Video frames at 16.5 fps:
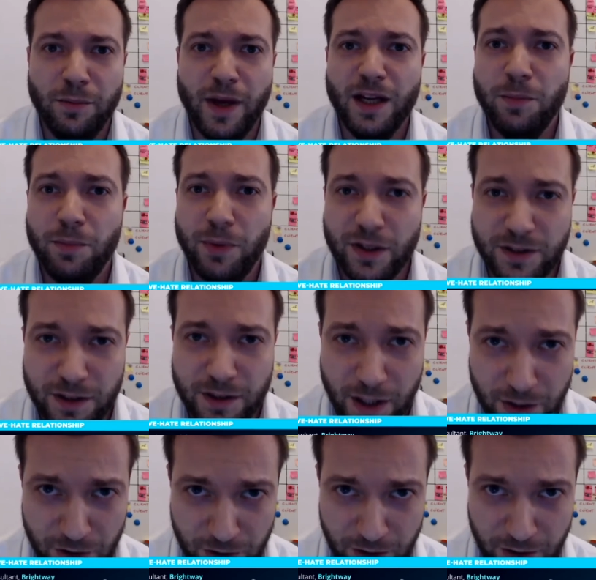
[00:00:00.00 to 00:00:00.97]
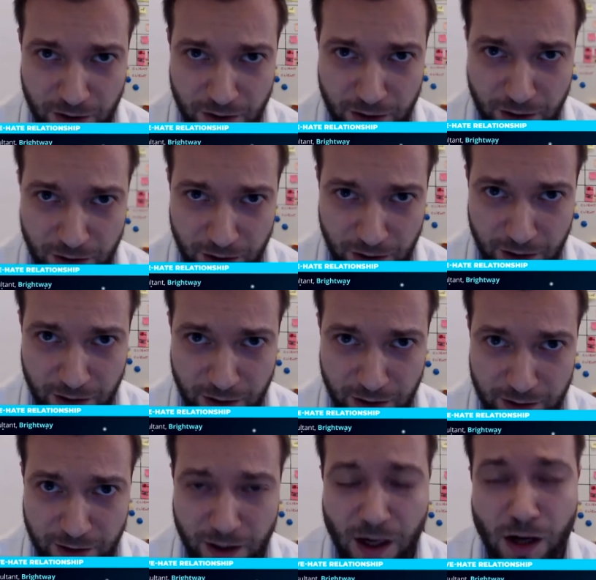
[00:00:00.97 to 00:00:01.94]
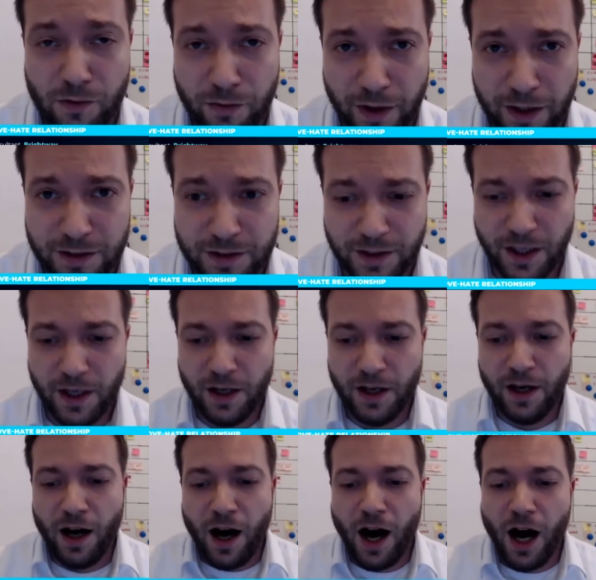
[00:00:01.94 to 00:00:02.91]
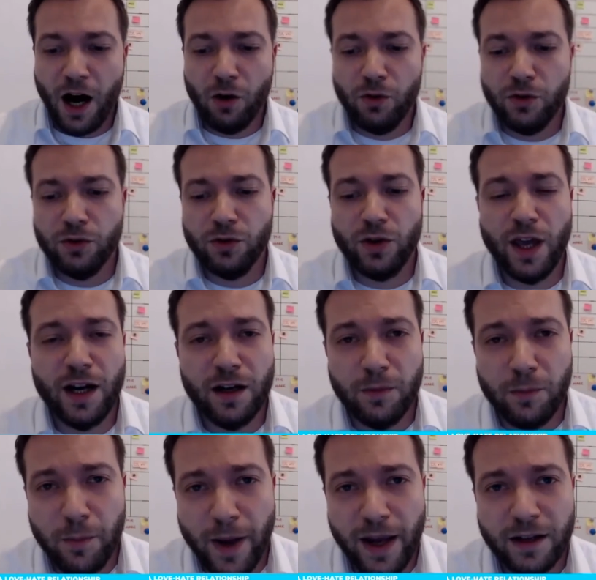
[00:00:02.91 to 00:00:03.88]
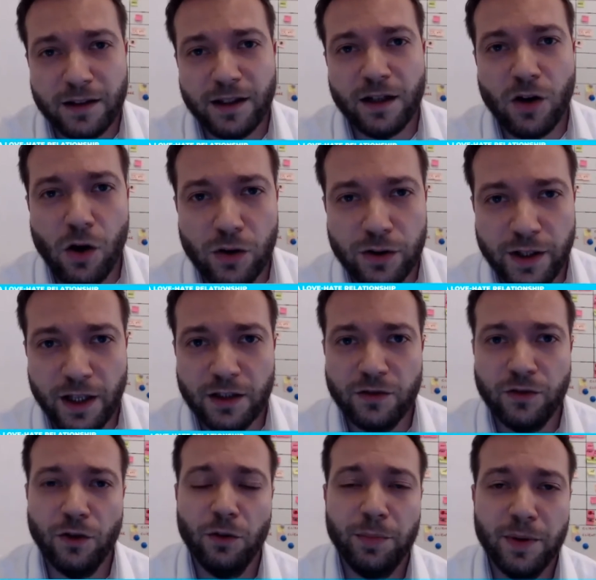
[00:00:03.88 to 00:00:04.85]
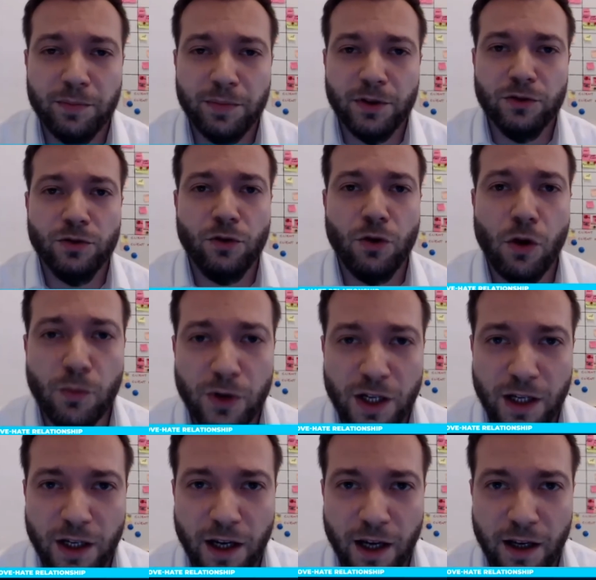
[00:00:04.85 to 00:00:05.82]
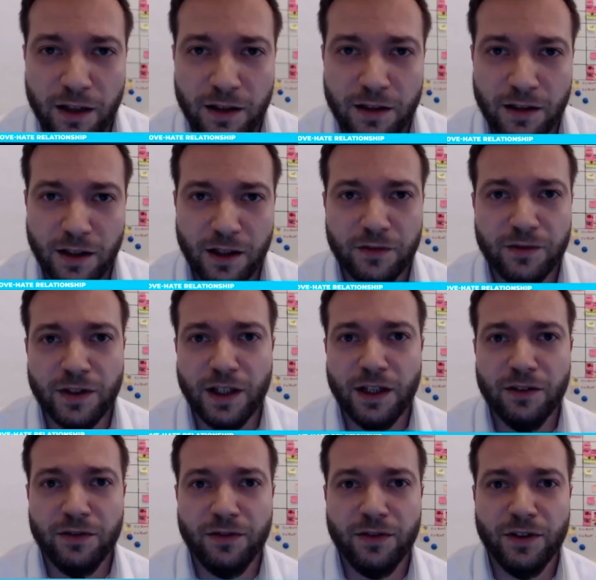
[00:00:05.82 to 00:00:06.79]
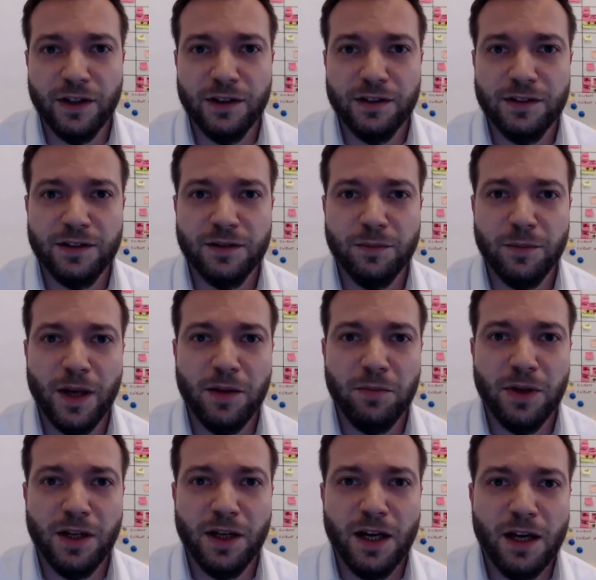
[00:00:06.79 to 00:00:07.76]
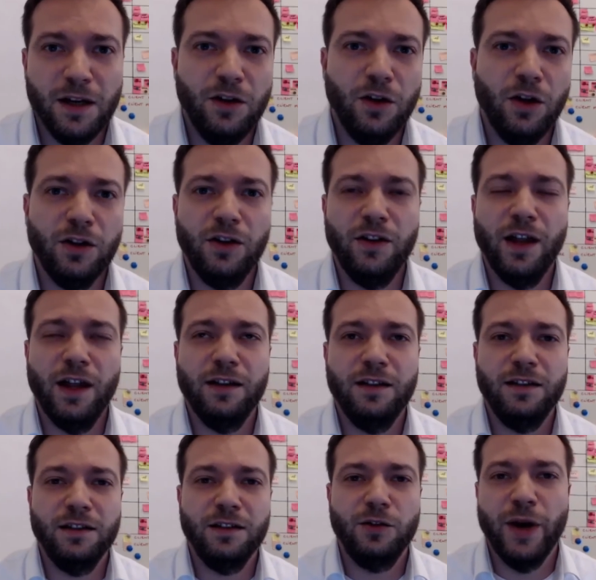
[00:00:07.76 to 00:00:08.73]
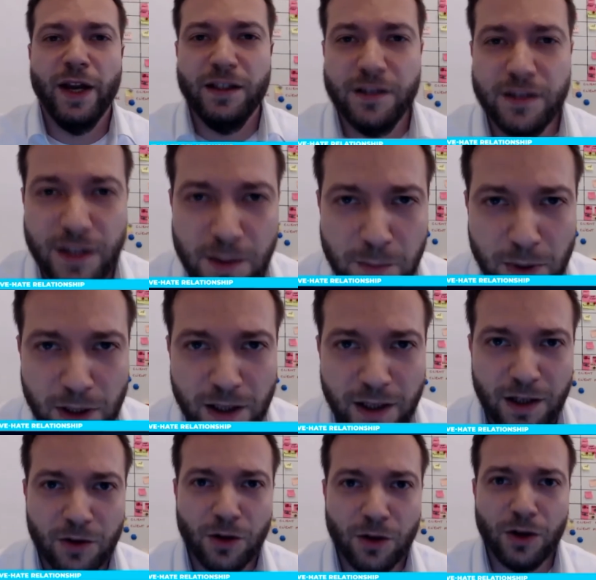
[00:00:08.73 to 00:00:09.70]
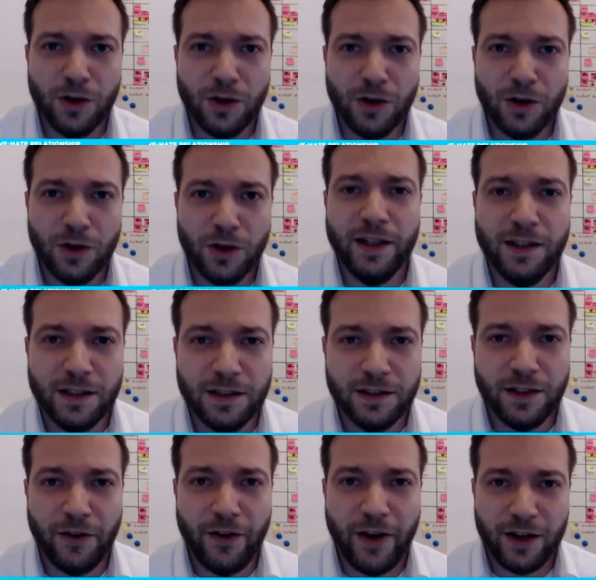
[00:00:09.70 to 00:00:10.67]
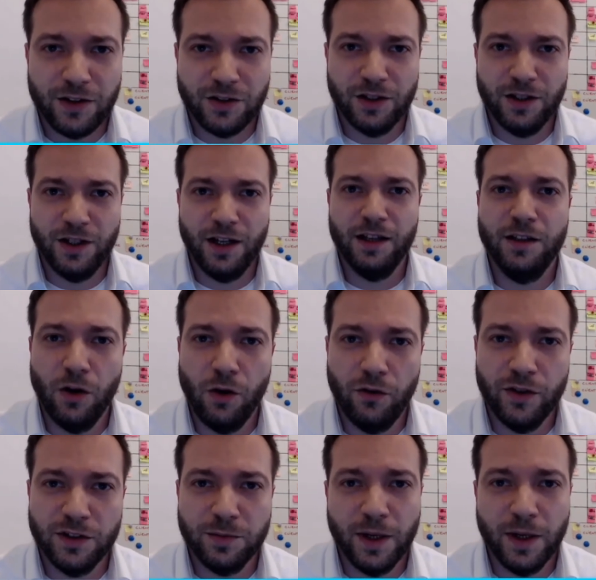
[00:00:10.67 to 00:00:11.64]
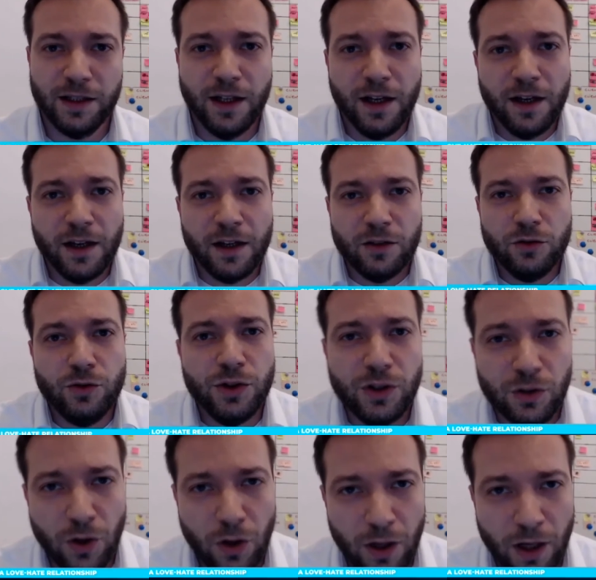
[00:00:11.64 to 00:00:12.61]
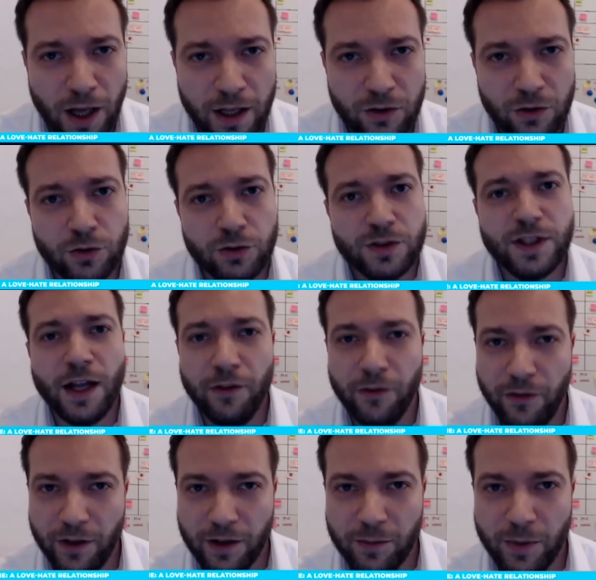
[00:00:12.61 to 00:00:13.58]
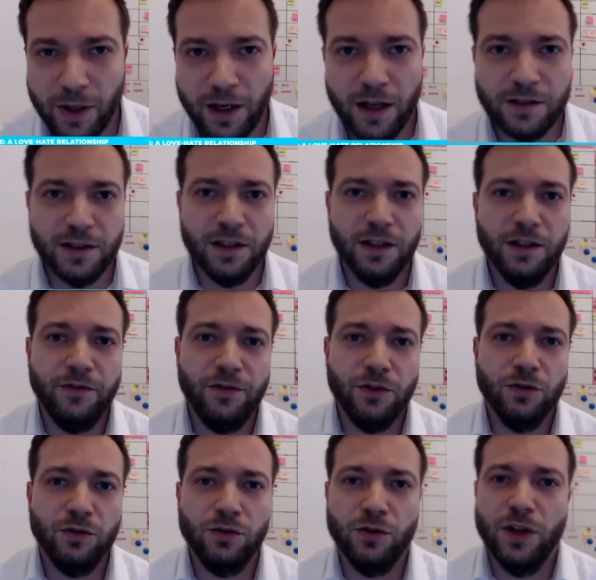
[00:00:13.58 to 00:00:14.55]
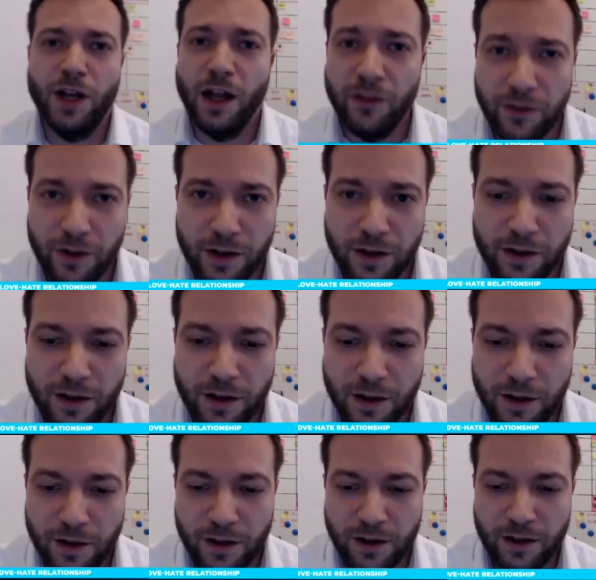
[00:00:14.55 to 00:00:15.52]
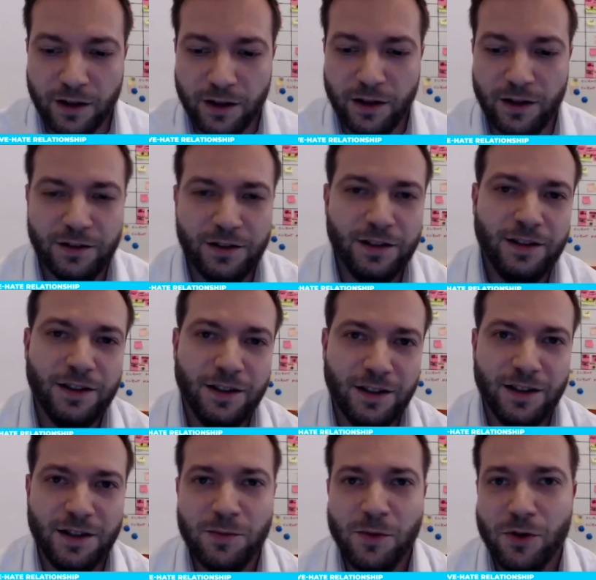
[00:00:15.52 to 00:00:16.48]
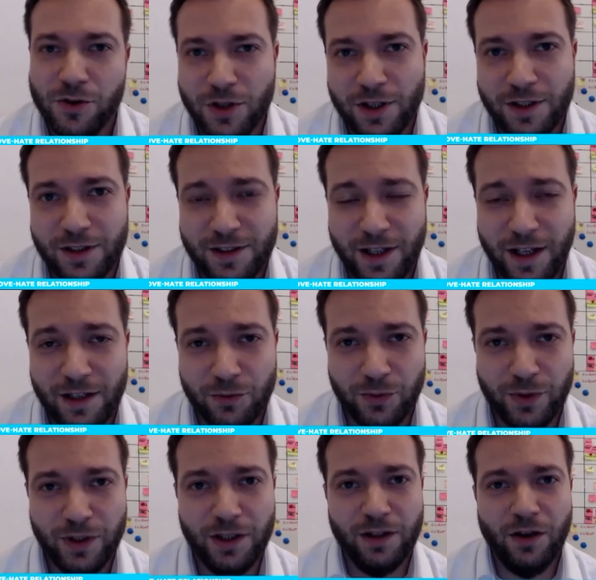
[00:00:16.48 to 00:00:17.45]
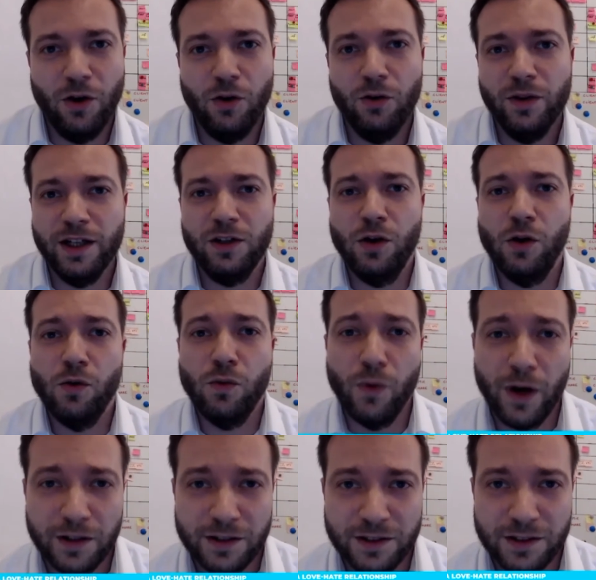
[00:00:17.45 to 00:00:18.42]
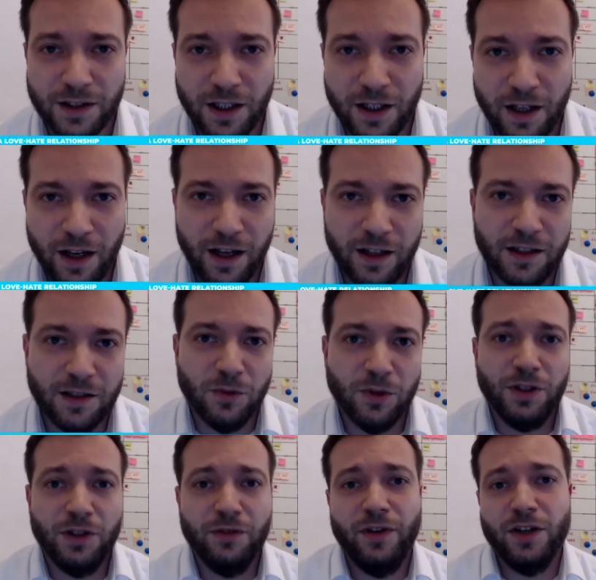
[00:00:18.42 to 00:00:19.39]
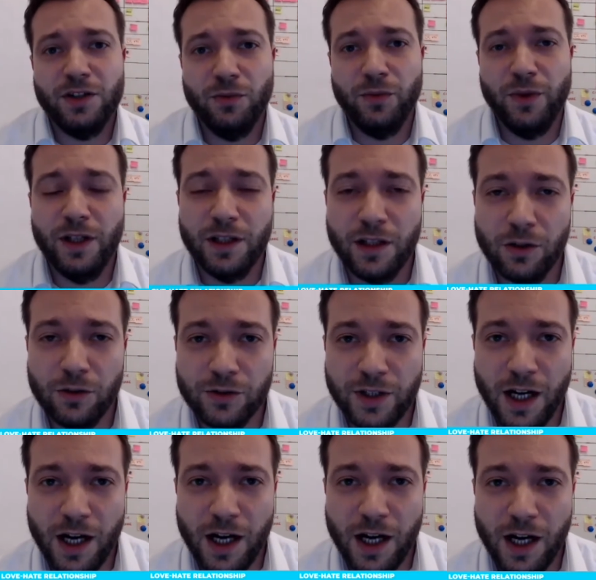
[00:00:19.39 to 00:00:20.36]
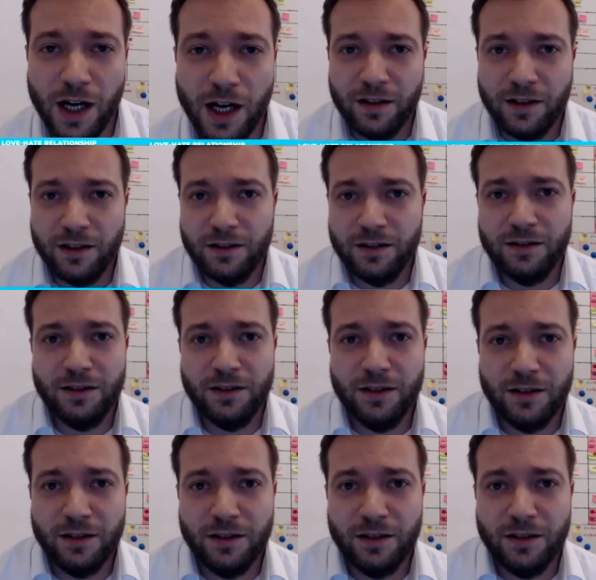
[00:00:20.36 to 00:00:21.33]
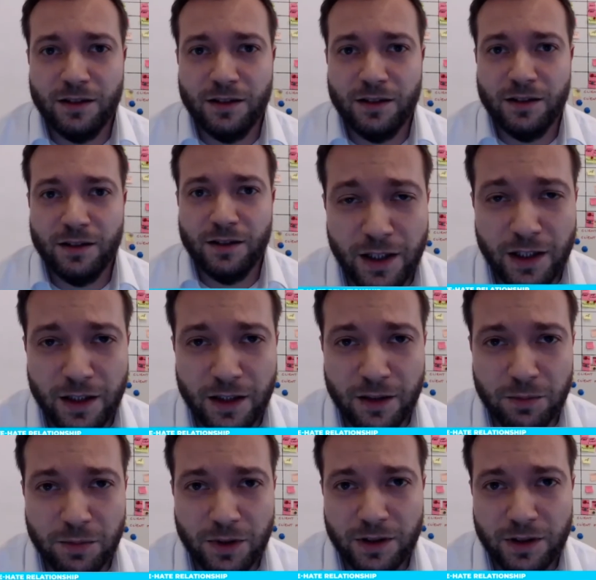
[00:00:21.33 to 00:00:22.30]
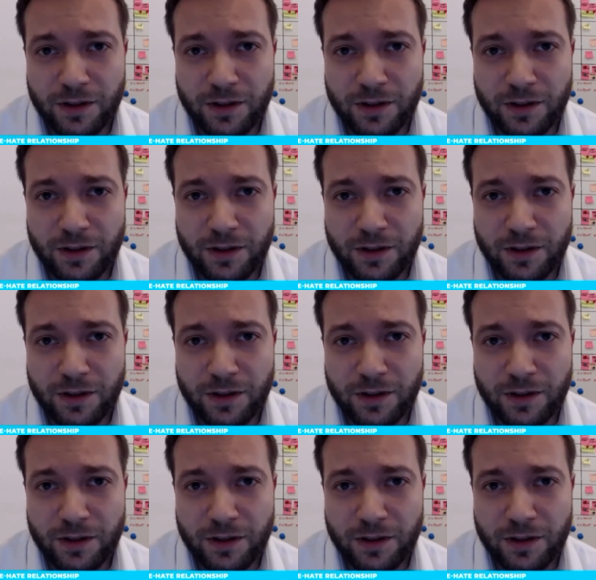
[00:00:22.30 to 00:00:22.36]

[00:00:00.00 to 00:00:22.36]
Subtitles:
many presentations here at the conference, how you can make the context for people to communicate, even if it's maybe not that great team building or that great interaction at the office, but do it online, do something, because if you do nothing, the emotional state will only go worse and the motivation will go down, and effectively